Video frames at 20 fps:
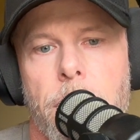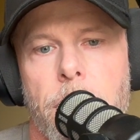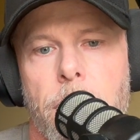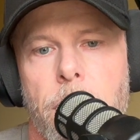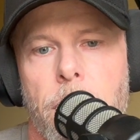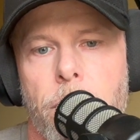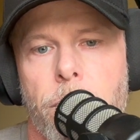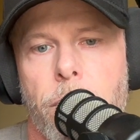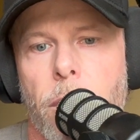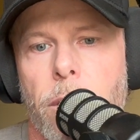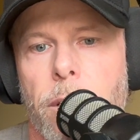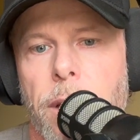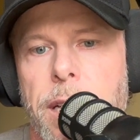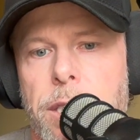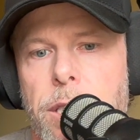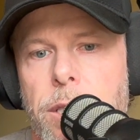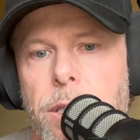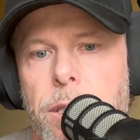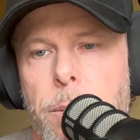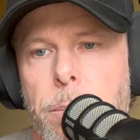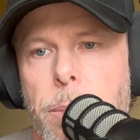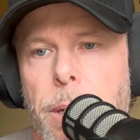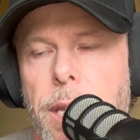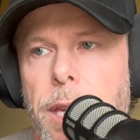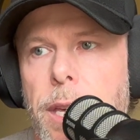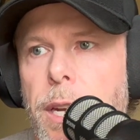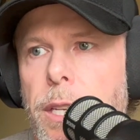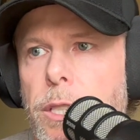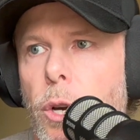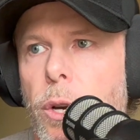For our relationship,
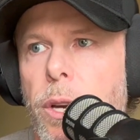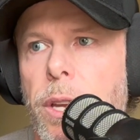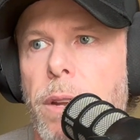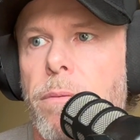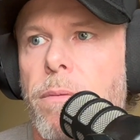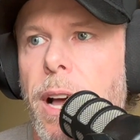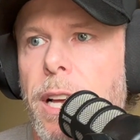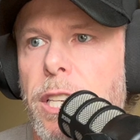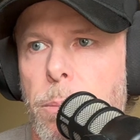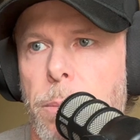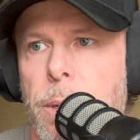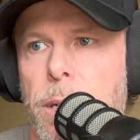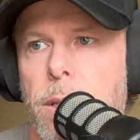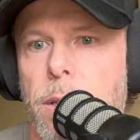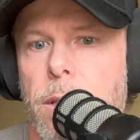again, it took an investment.